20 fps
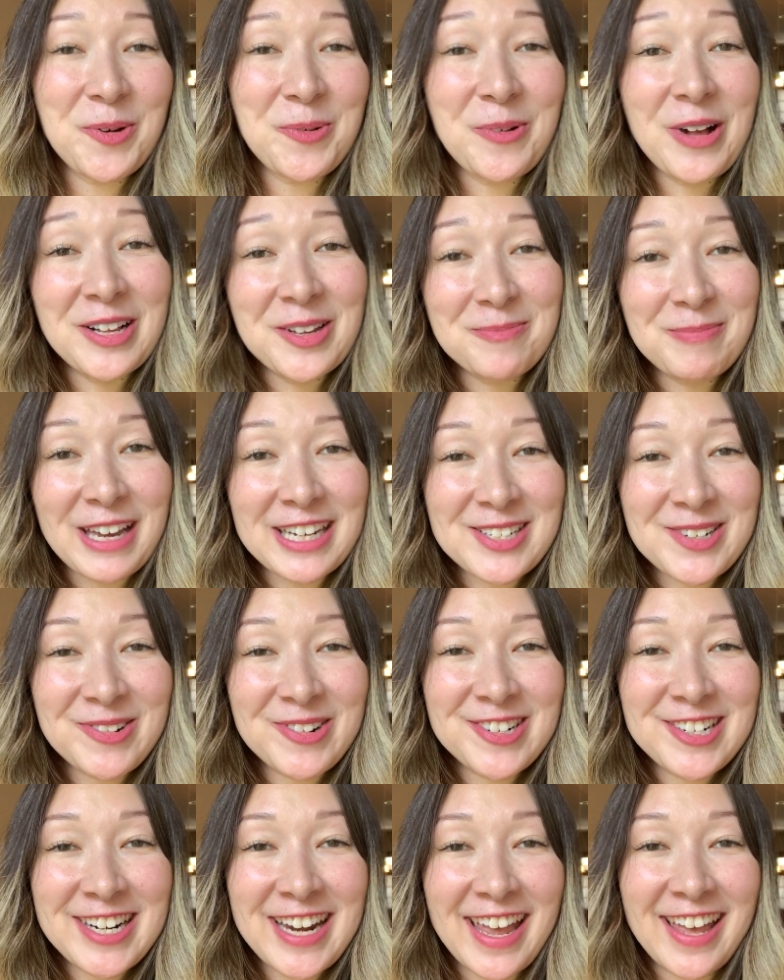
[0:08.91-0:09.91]
welcome back to our
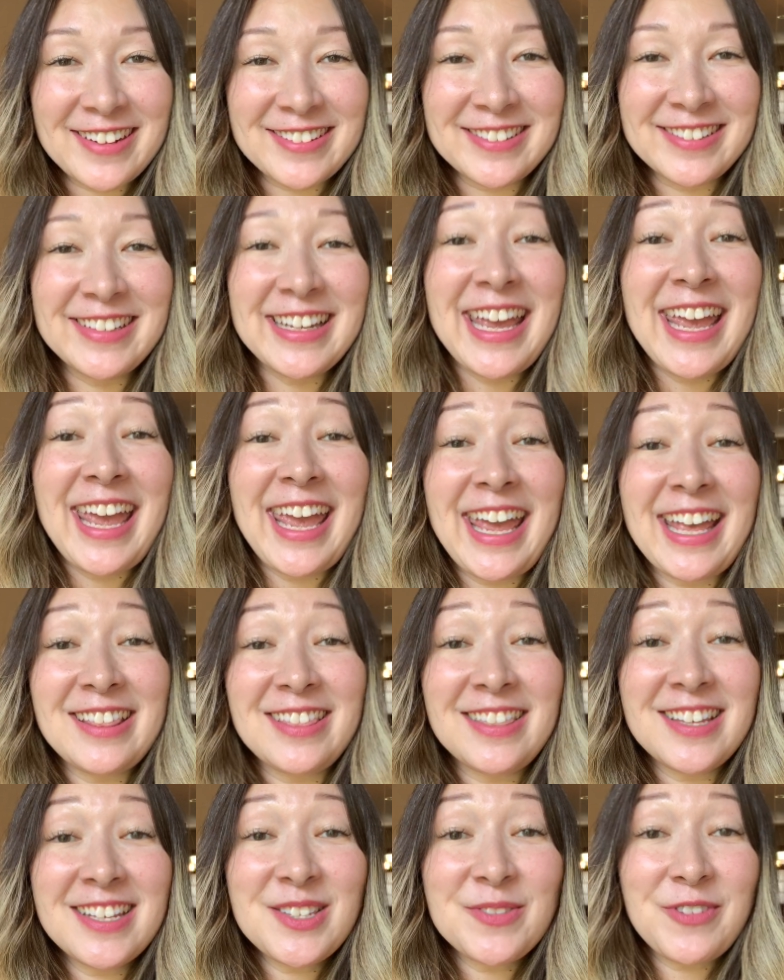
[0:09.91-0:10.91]
channel. In
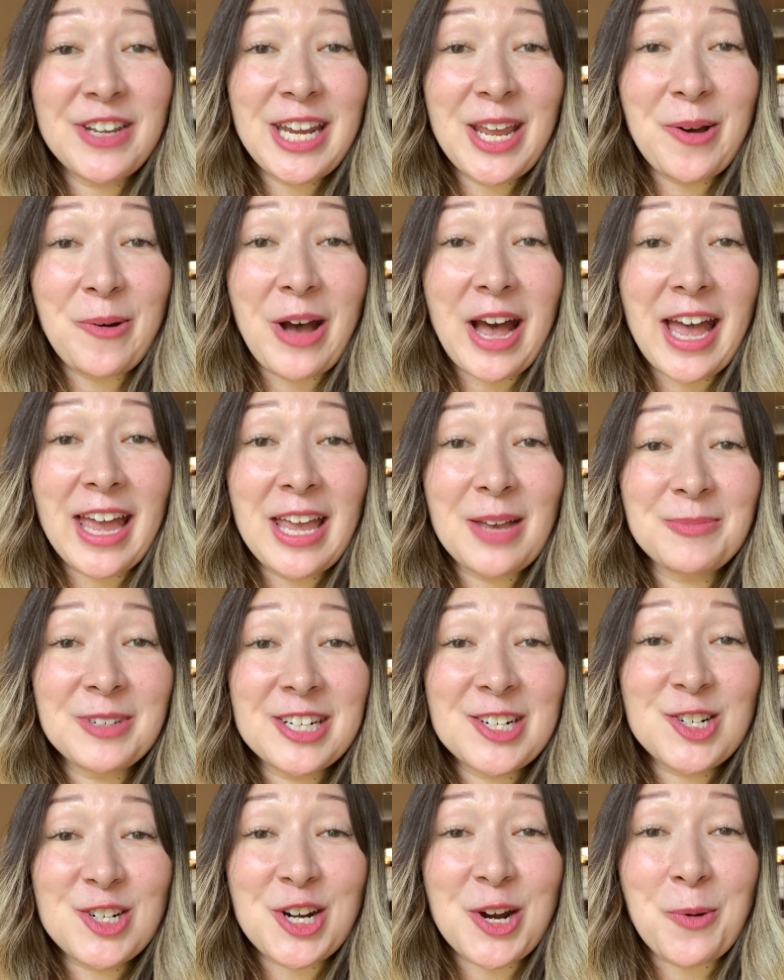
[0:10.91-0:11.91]
this video, I am gonna
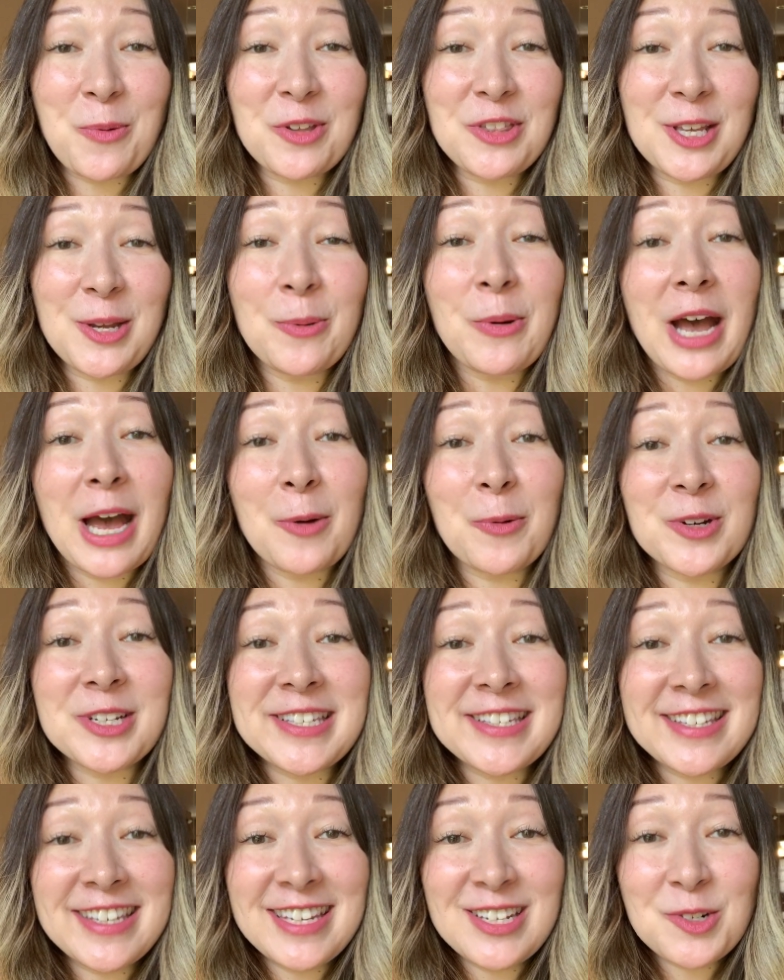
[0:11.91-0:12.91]
share with you our
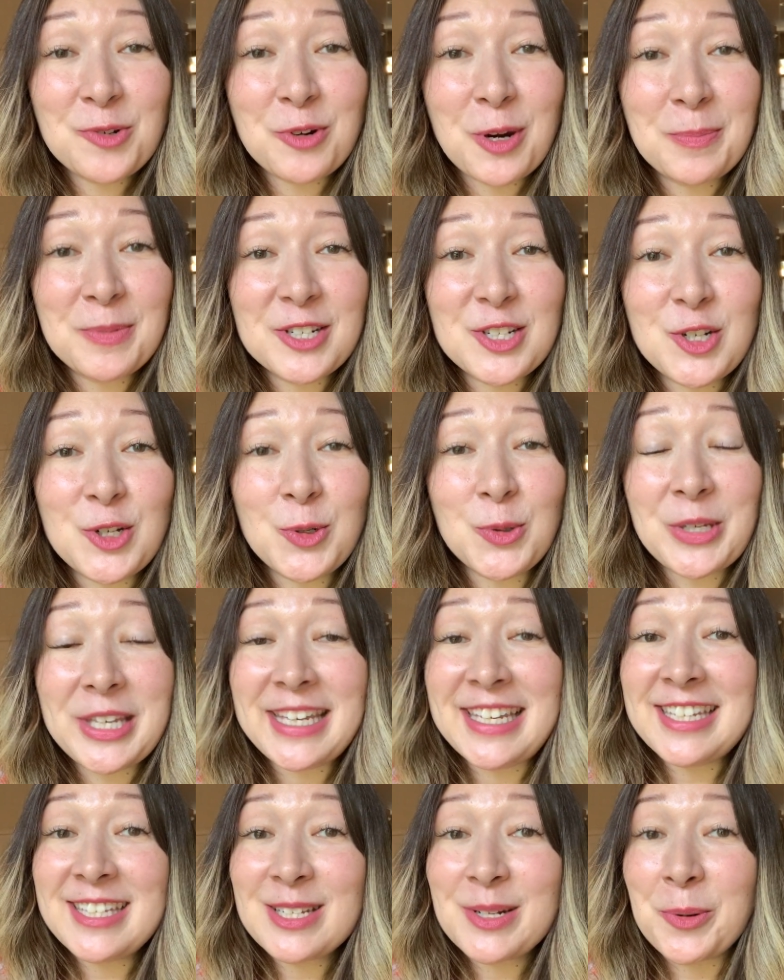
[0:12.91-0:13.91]
ski trip to
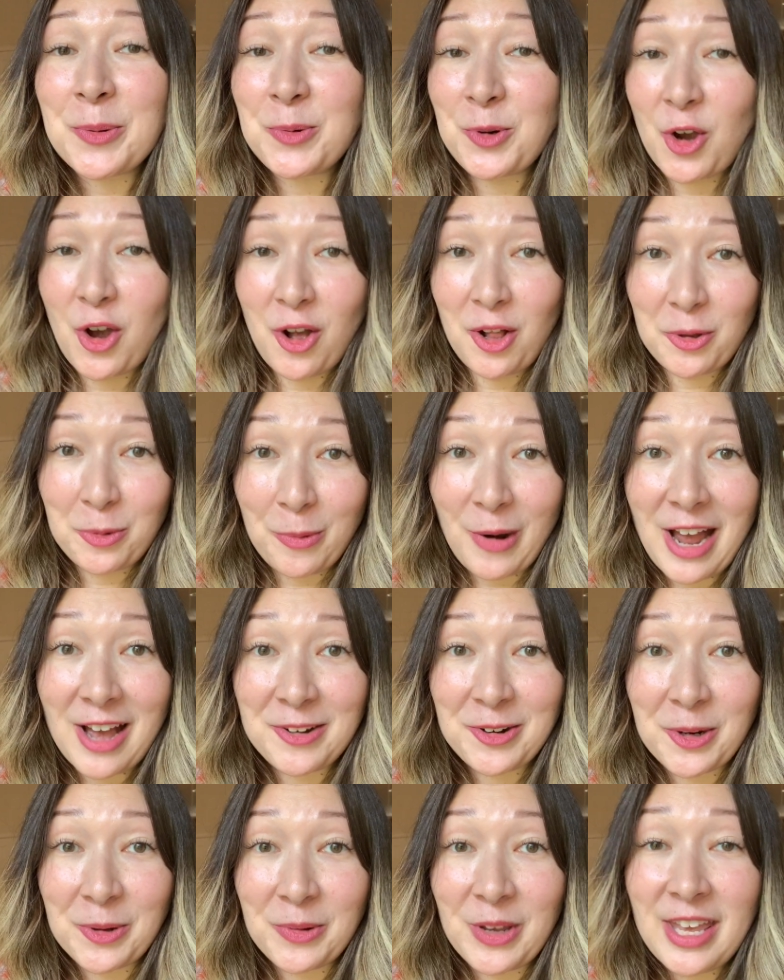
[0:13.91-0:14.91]
Keystone,
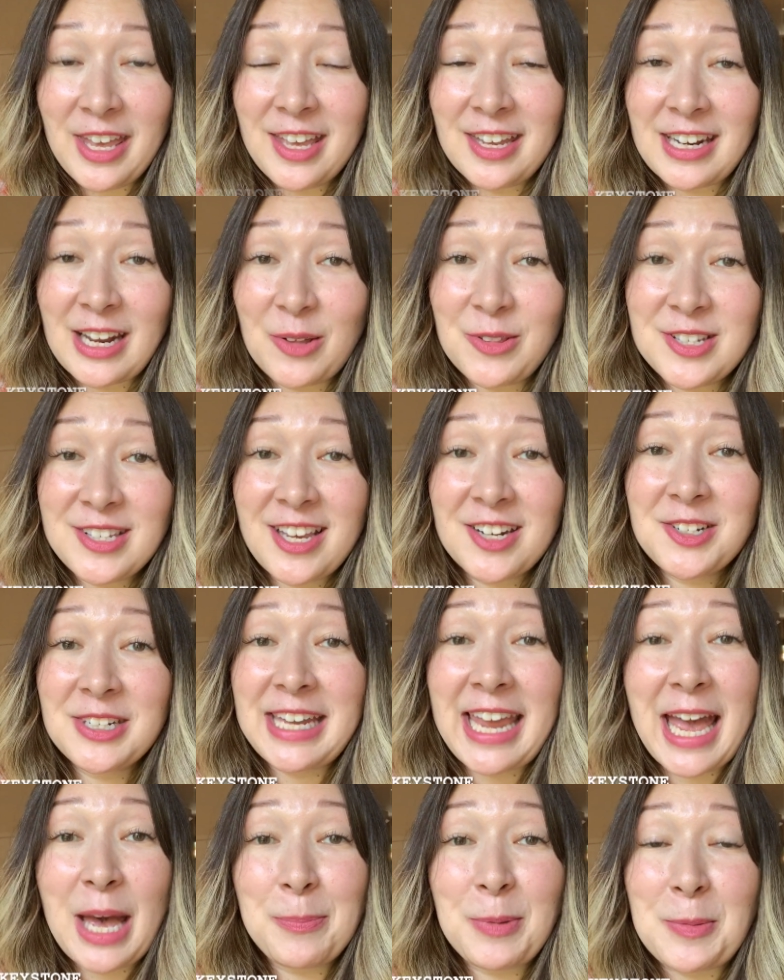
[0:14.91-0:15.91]
Colorado. Now this actually
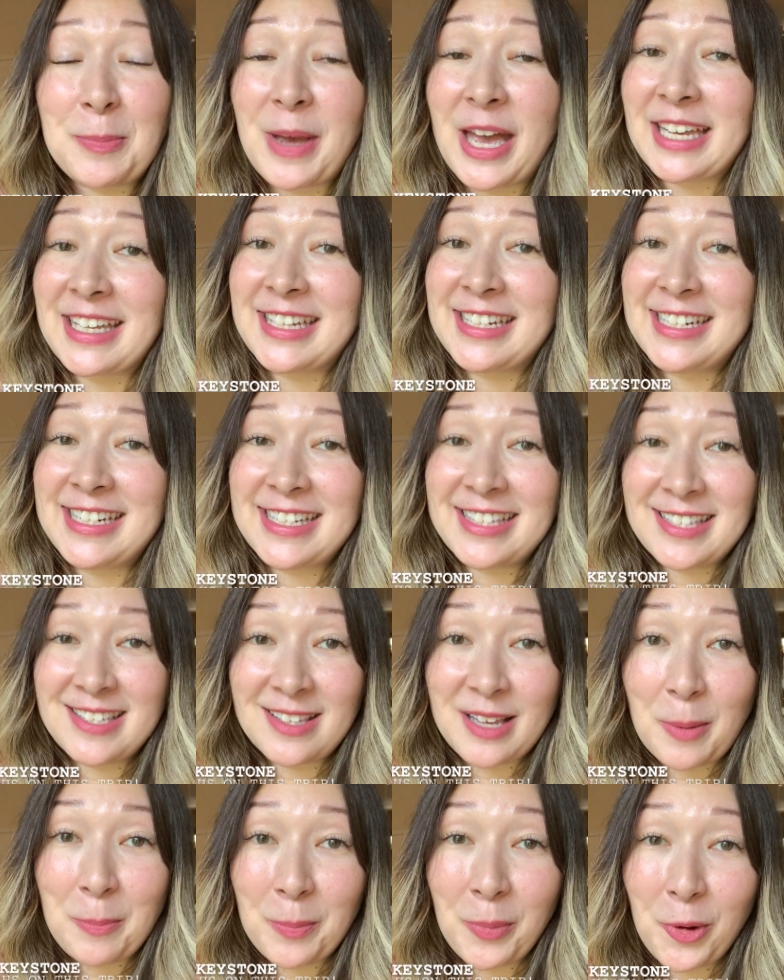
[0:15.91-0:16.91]
happened back in
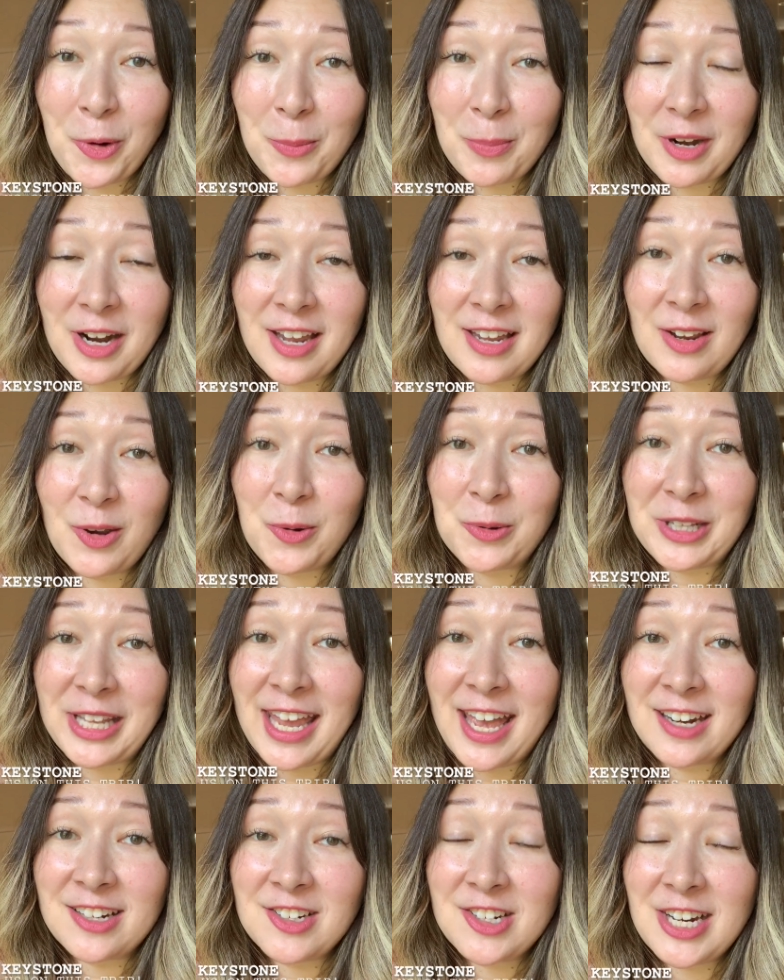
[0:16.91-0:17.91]
December, but I only
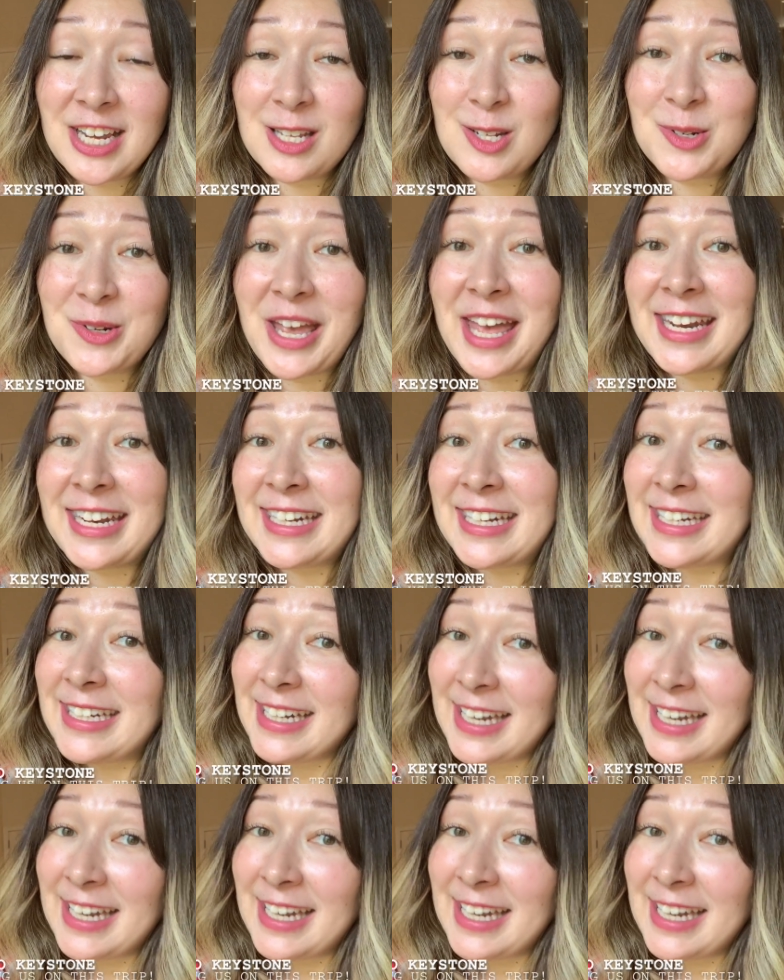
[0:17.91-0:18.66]
had a chance to edit it